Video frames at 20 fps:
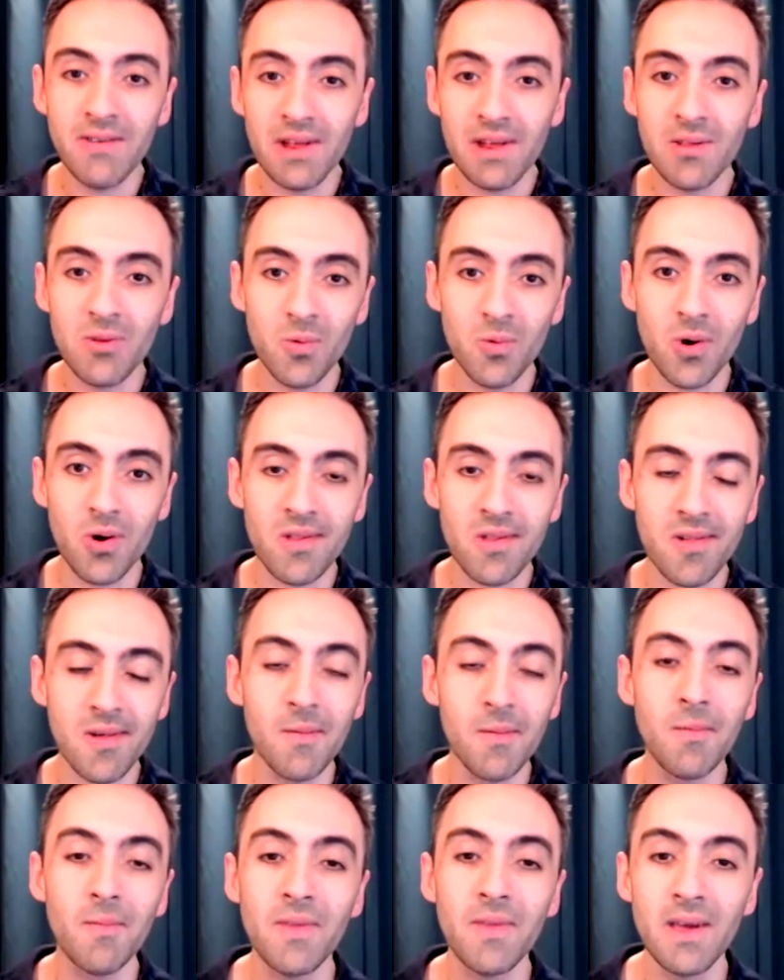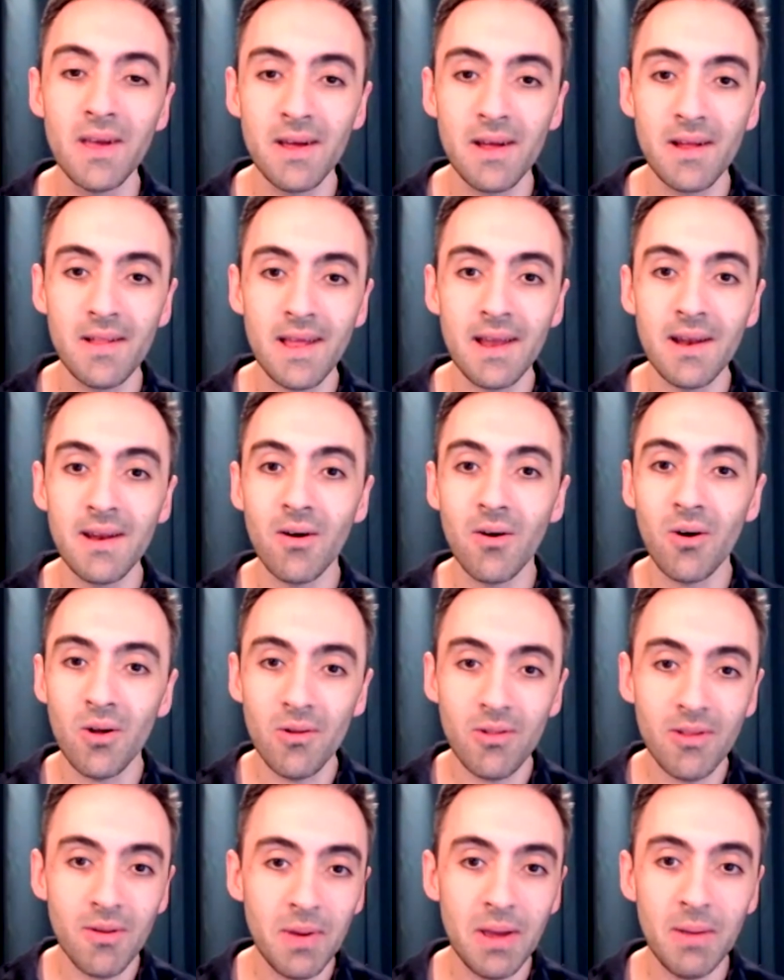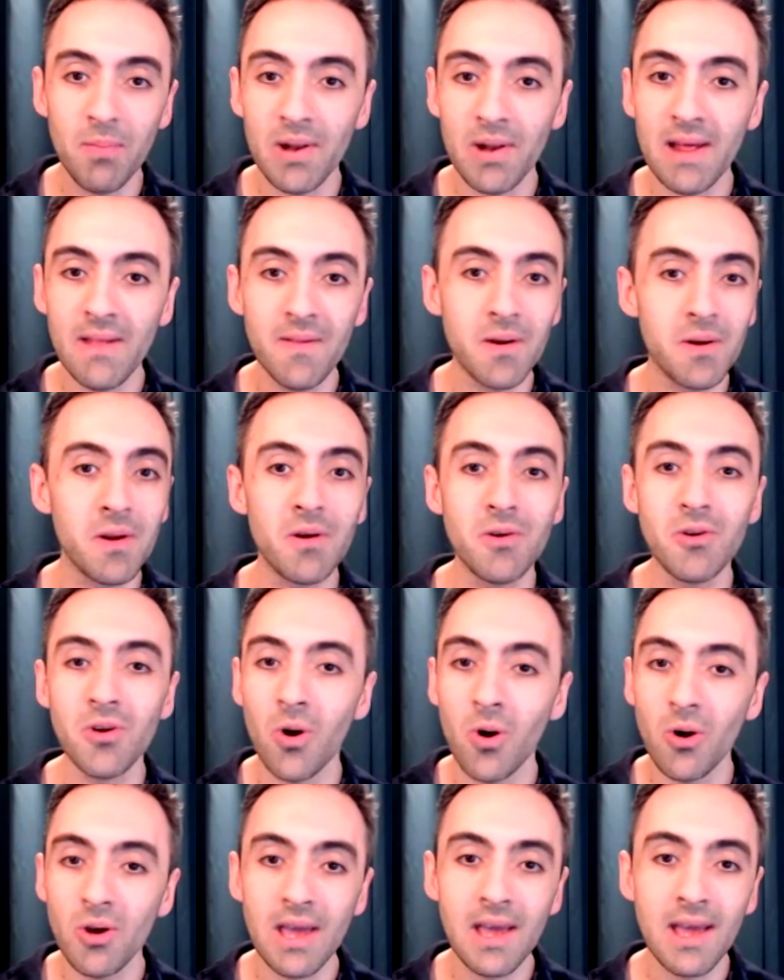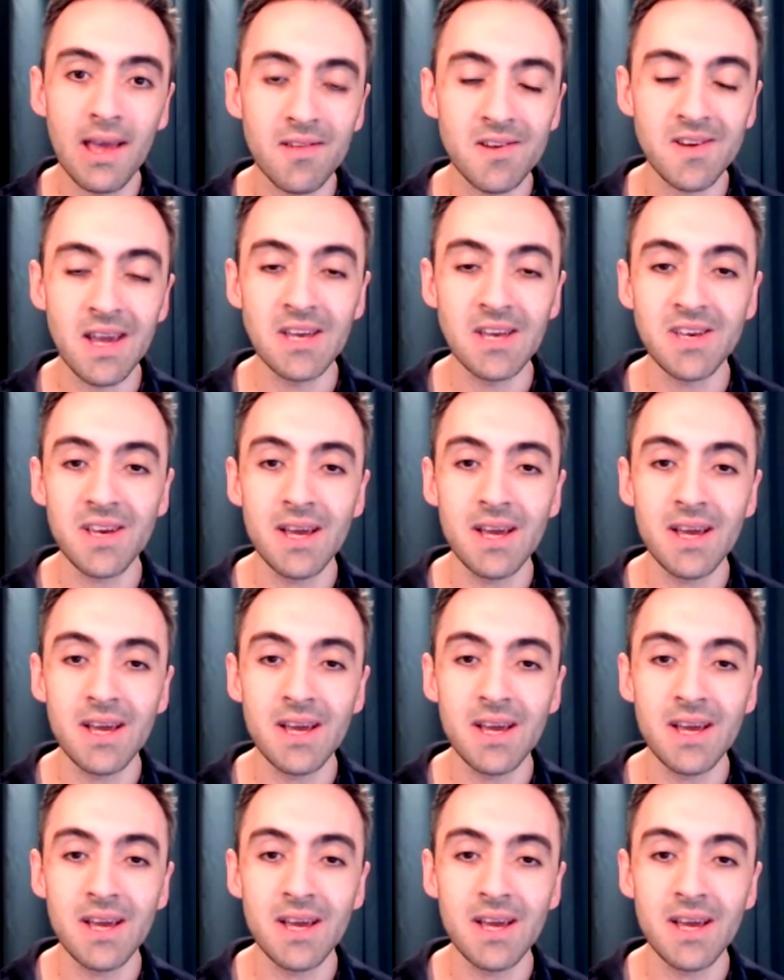towards. And then all the people in there, they're talking, exchanging